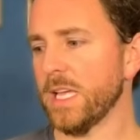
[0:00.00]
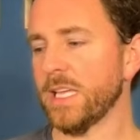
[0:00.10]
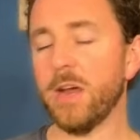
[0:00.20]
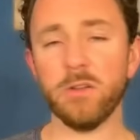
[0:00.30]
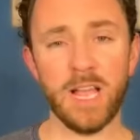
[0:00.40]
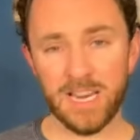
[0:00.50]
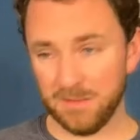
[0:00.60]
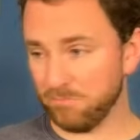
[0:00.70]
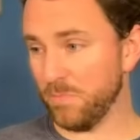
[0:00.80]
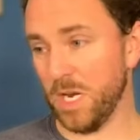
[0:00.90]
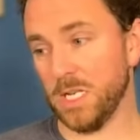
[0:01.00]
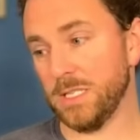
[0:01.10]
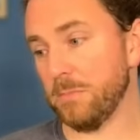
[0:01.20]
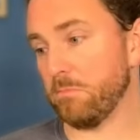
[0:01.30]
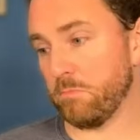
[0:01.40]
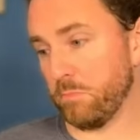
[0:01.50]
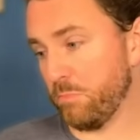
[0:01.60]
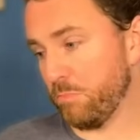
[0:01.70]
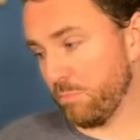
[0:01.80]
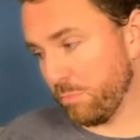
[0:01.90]
Carolina
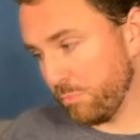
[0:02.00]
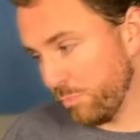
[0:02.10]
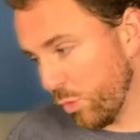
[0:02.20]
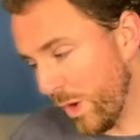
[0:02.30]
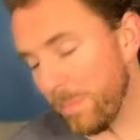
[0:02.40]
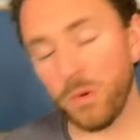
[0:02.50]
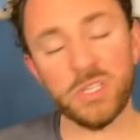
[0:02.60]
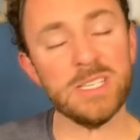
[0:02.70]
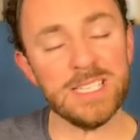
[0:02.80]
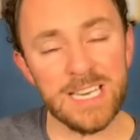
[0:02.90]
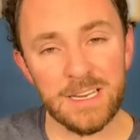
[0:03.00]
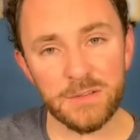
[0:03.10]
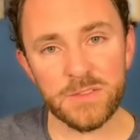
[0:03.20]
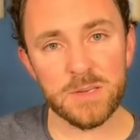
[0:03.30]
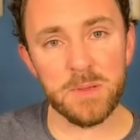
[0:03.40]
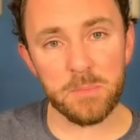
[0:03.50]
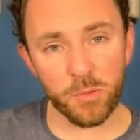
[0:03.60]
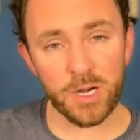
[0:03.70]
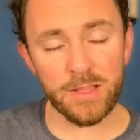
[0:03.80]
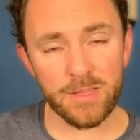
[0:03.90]
we perceive to be
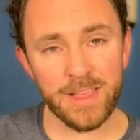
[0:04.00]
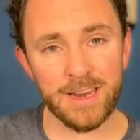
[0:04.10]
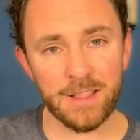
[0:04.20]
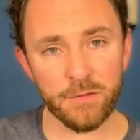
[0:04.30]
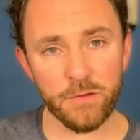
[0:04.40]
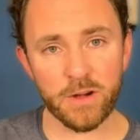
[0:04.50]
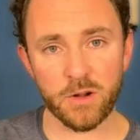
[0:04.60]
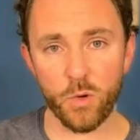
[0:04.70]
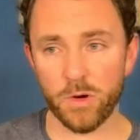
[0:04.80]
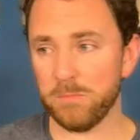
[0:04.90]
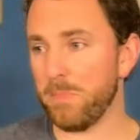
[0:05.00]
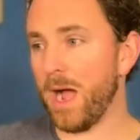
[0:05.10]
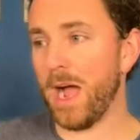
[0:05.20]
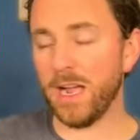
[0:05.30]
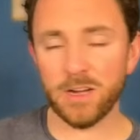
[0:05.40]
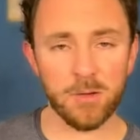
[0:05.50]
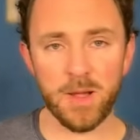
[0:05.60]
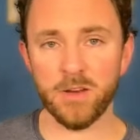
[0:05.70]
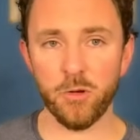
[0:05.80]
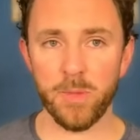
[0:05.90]
pretty thin in the front court behind
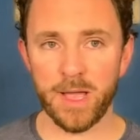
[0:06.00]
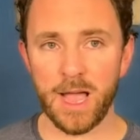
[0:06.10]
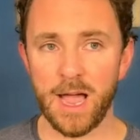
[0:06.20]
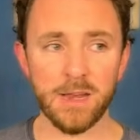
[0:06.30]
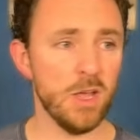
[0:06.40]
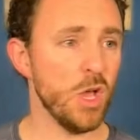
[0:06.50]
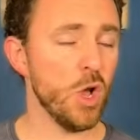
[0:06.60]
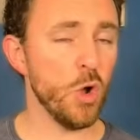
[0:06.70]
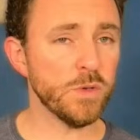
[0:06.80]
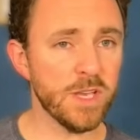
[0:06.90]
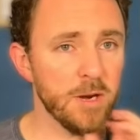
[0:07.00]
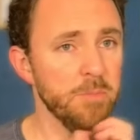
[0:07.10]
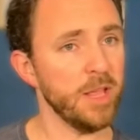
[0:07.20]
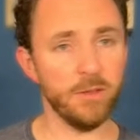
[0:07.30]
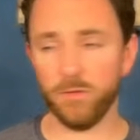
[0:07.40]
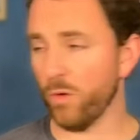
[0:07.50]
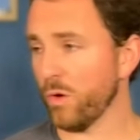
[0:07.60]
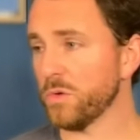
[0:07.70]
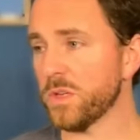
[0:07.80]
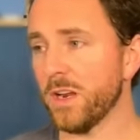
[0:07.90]
Armando Bacot. Who's going to play the four?
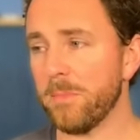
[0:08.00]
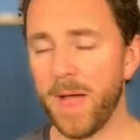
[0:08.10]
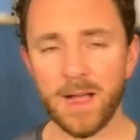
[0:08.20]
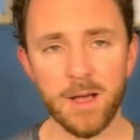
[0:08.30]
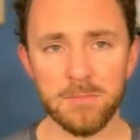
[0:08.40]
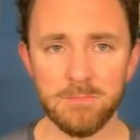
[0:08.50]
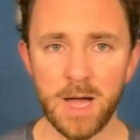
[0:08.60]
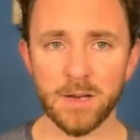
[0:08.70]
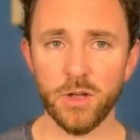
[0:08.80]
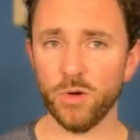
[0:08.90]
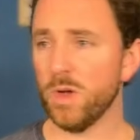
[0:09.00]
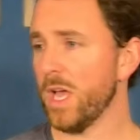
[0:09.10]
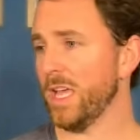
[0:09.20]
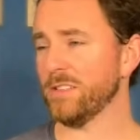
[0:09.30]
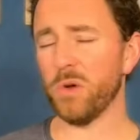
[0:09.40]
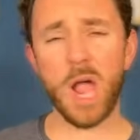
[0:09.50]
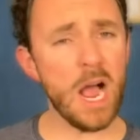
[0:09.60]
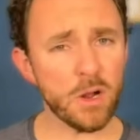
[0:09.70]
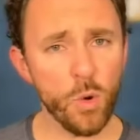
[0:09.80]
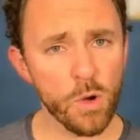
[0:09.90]
Who's going to back up Mondo? Is
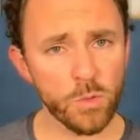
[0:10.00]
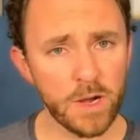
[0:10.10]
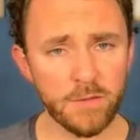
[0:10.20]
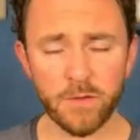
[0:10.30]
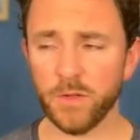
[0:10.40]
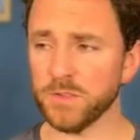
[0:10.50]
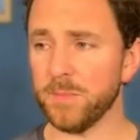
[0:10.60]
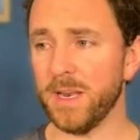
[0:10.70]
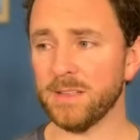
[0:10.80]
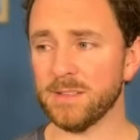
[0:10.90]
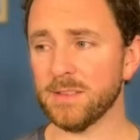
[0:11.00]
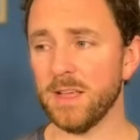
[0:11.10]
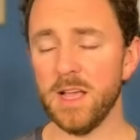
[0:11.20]
Okonkwo ready for those minutes?